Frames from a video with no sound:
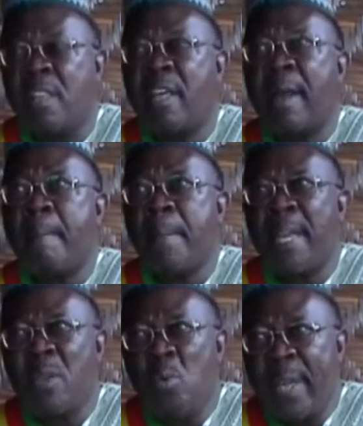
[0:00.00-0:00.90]
There are
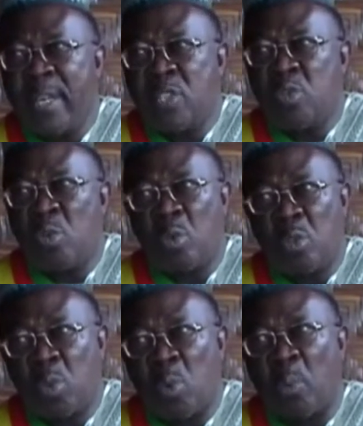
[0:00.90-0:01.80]
many ways you
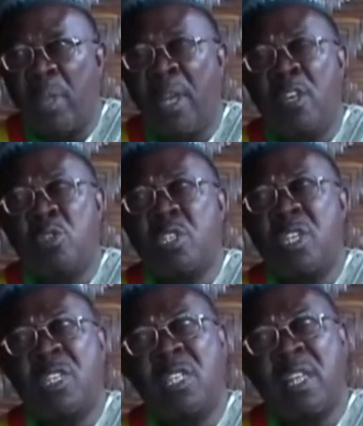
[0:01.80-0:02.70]
go through. You
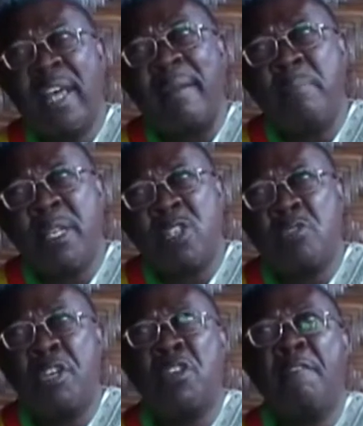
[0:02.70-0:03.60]
still see the
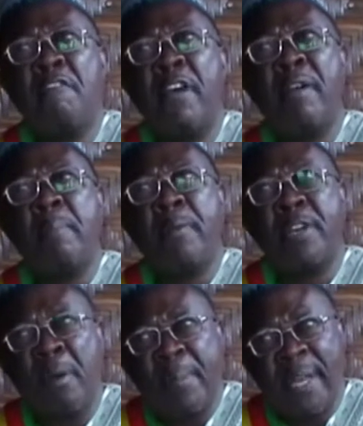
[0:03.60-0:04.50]
administration very
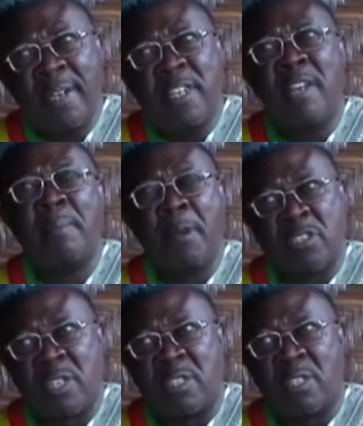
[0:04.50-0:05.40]
predominant in the
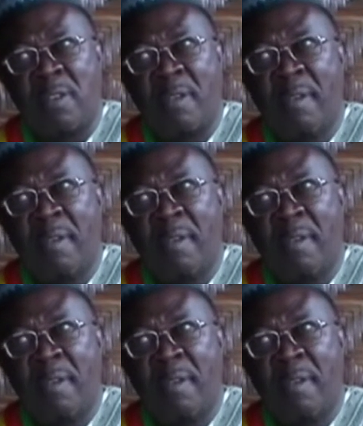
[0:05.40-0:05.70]
process.